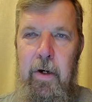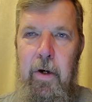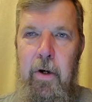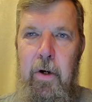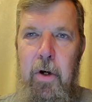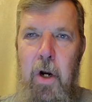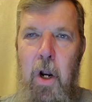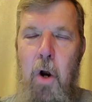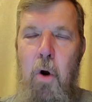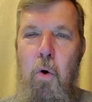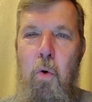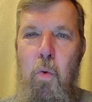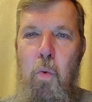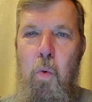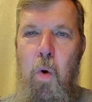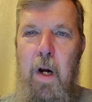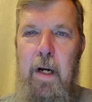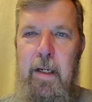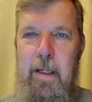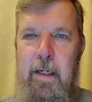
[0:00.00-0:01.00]
Know
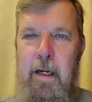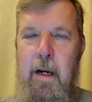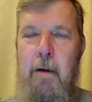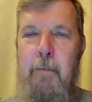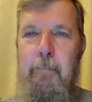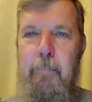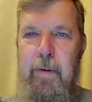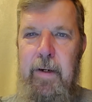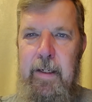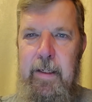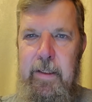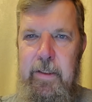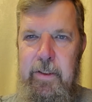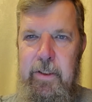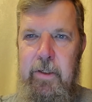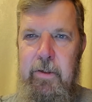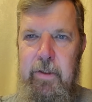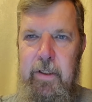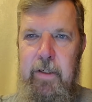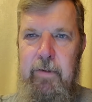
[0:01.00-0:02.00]
what companies
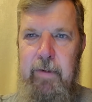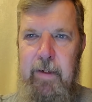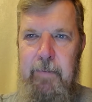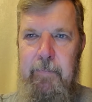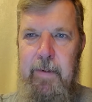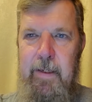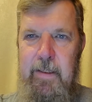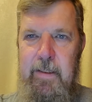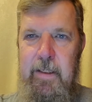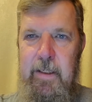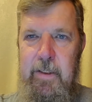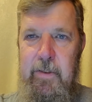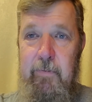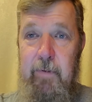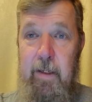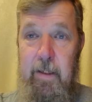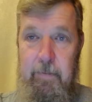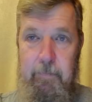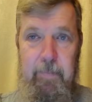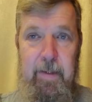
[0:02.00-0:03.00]
you're doing business
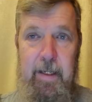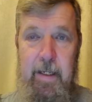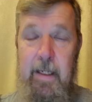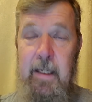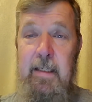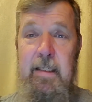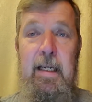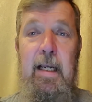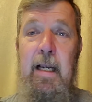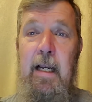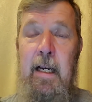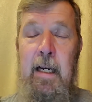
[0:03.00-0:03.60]
with, because